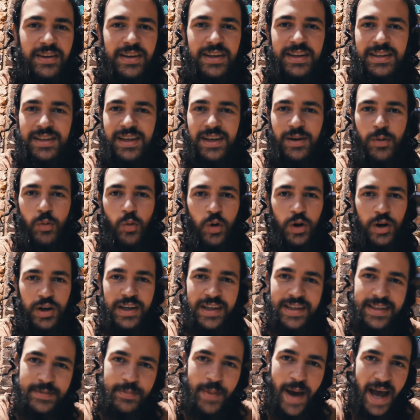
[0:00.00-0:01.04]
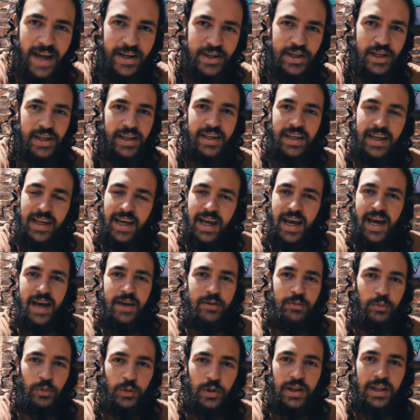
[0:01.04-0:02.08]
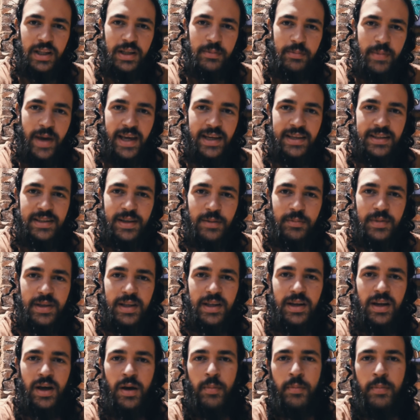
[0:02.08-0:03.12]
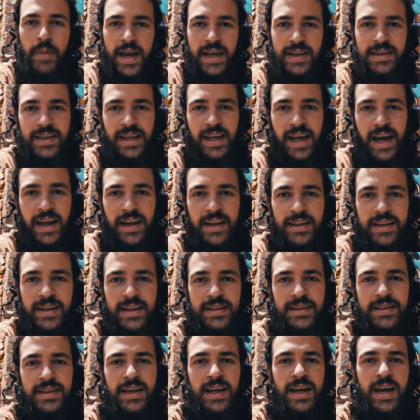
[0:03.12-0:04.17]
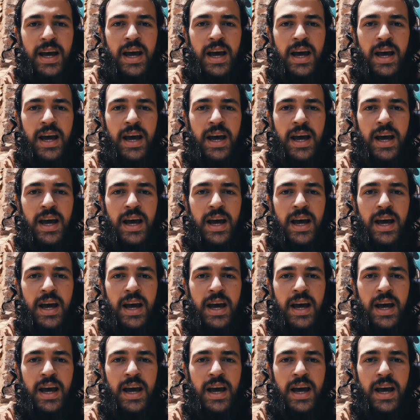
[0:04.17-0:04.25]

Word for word: He's gonna work his magic and really make something amazing out of this.